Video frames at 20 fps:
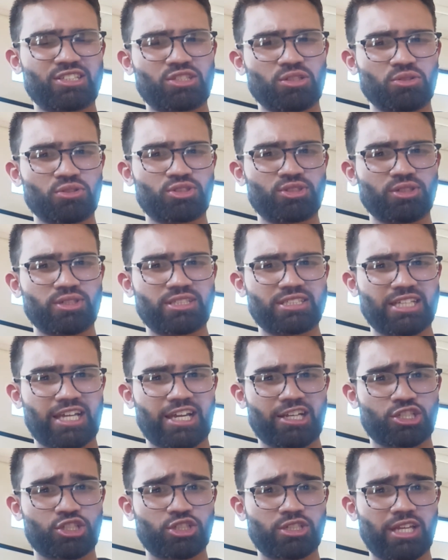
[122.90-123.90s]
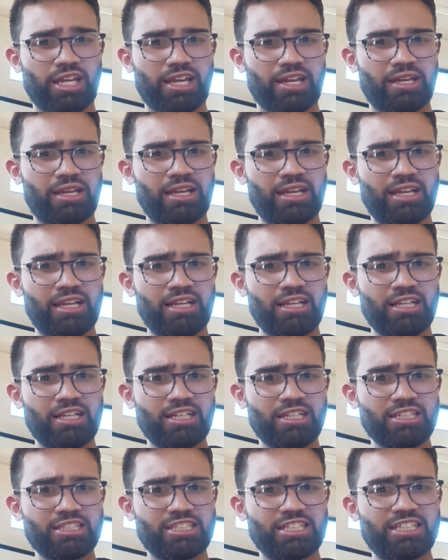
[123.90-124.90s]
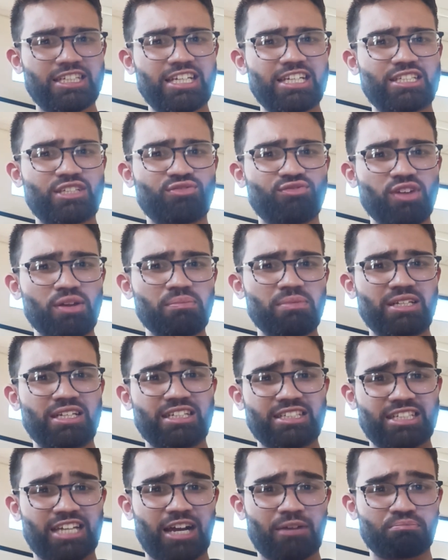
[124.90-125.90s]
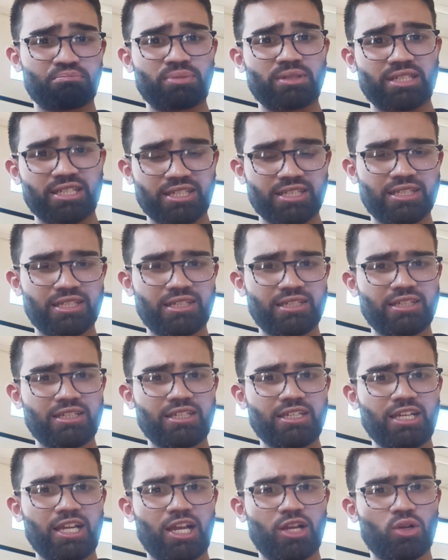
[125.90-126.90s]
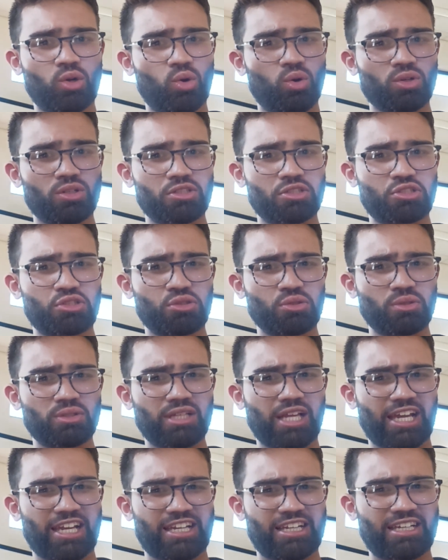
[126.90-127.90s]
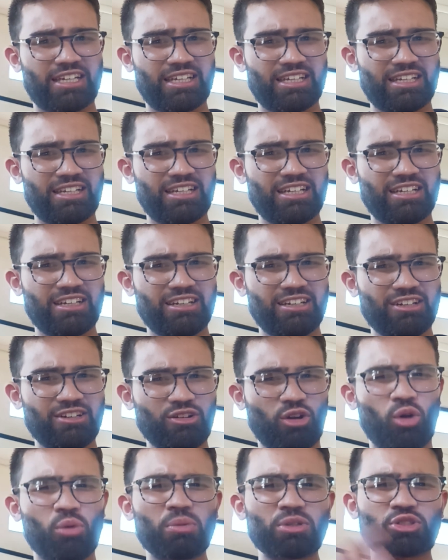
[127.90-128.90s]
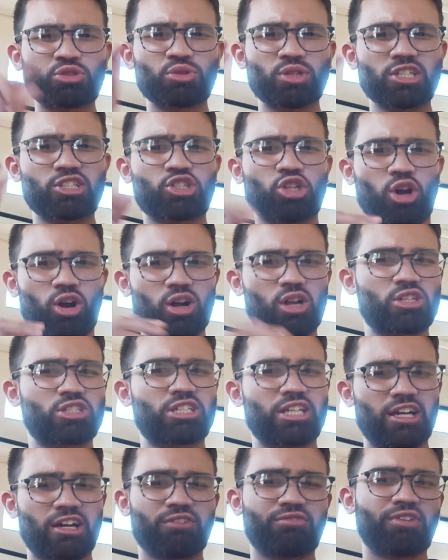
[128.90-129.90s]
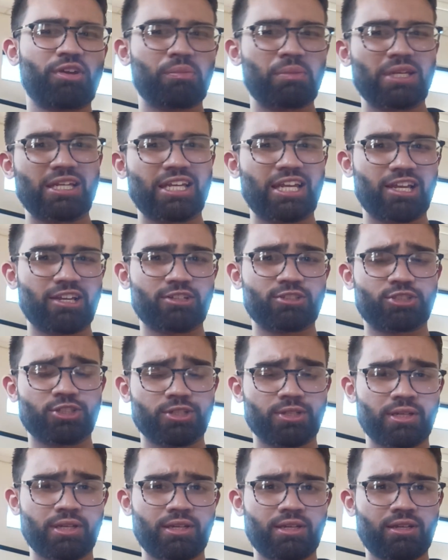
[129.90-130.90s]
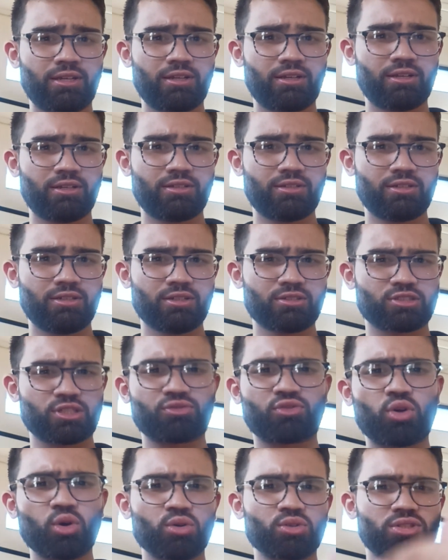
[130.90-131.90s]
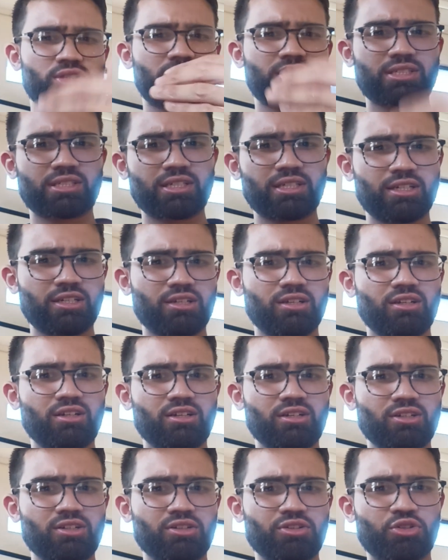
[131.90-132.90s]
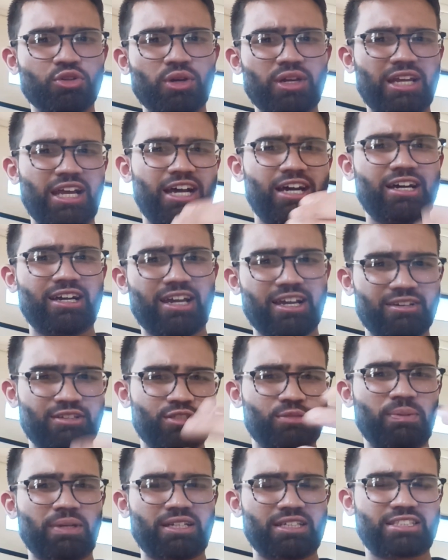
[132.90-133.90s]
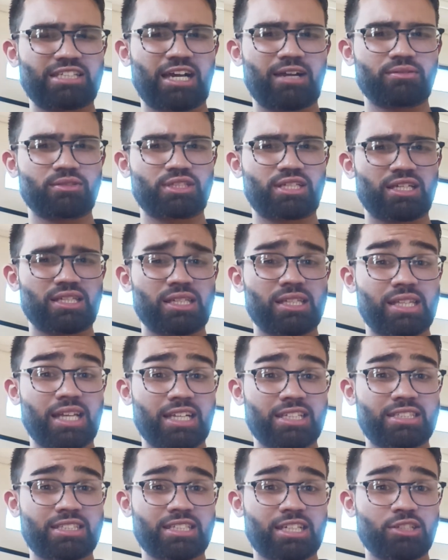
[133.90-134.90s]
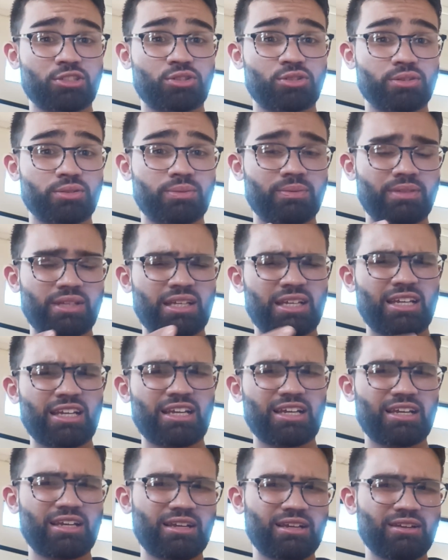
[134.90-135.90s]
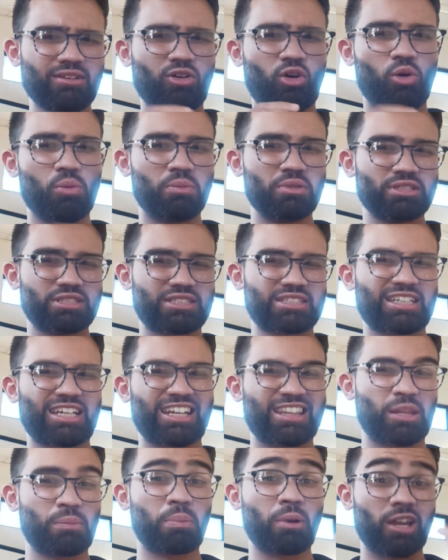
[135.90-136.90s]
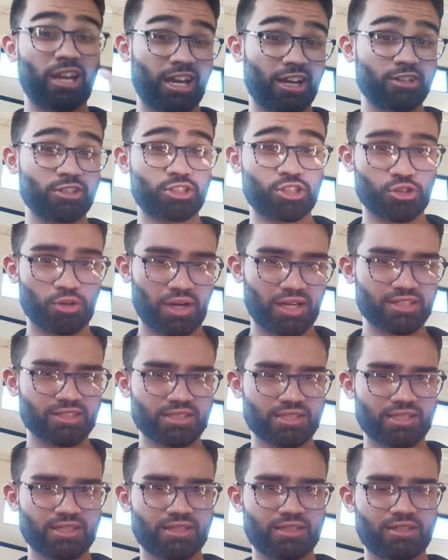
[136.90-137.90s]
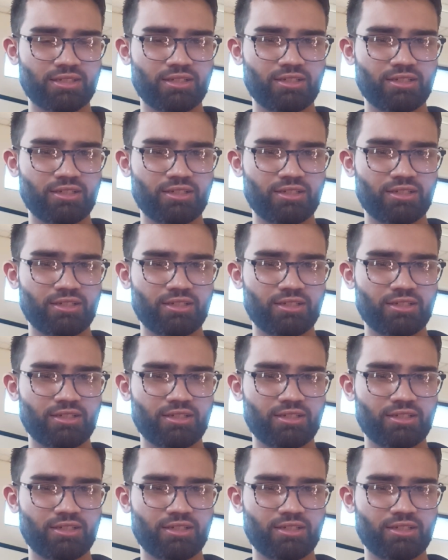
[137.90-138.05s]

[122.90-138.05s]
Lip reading: the social interaction, and she needs feminine company in order to almost recharge her feminine energy. So of course, you and her spending time together, that's going to almost get the polarity right.